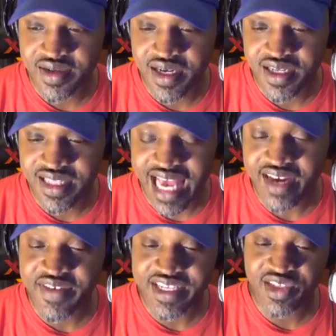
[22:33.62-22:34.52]
lack
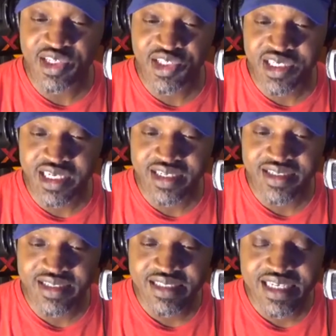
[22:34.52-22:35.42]
of conditioning.
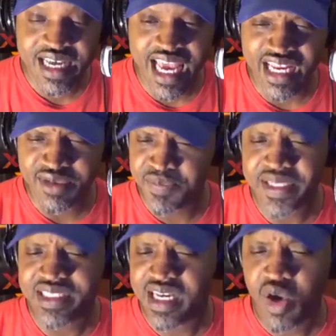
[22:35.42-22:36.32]
And he was
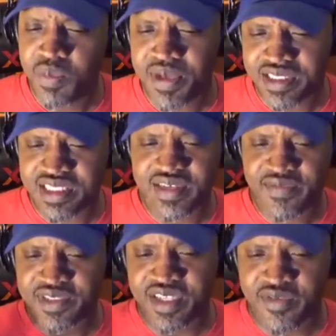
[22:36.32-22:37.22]
pissed at a whole bunch of
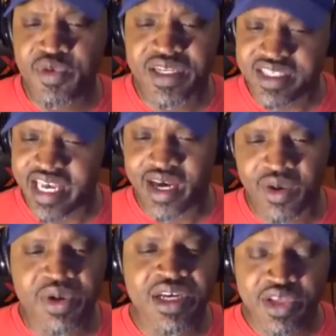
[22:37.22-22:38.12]
different stuff. You could
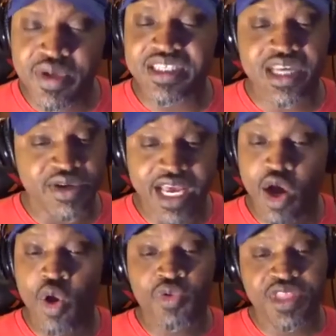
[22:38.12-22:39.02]
tell that
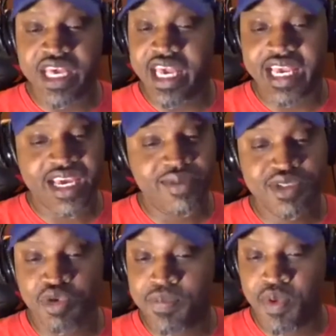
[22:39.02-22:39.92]
whole thing had come
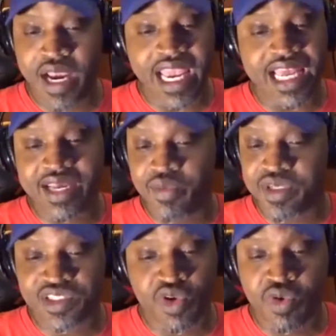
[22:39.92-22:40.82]
to a point and it
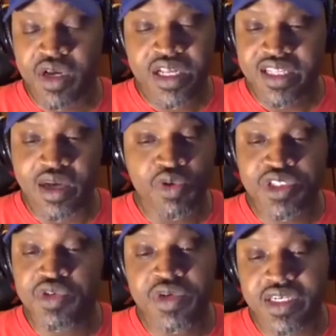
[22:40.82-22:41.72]
was those
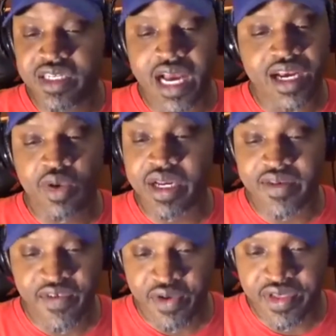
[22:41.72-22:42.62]
two could not go any
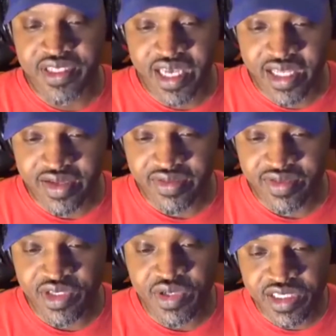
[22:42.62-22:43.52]
further together.
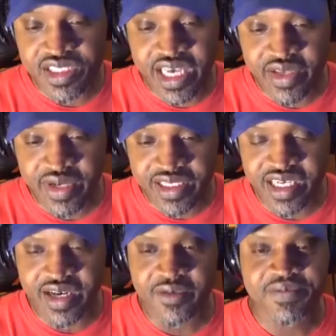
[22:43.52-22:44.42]
You could
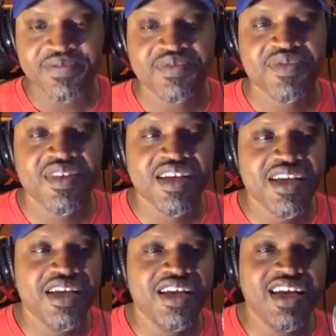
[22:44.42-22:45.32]
tell.
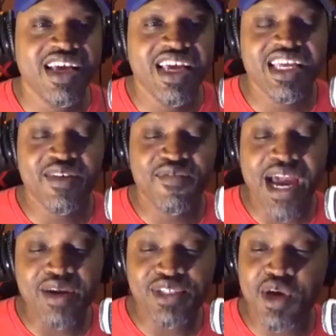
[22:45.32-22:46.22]
In the
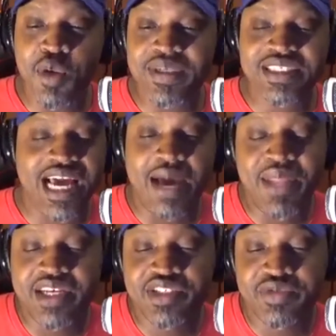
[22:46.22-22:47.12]
finals, Kobe's like, I'm
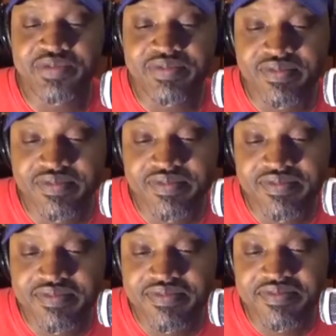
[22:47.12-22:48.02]
not shooting.
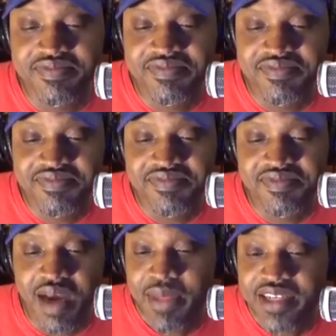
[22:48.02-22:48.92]

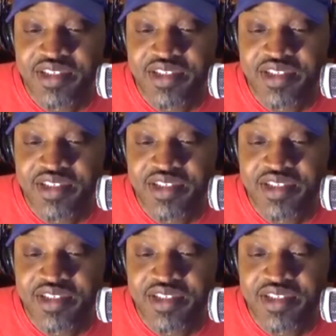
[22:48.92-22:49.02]
I'm not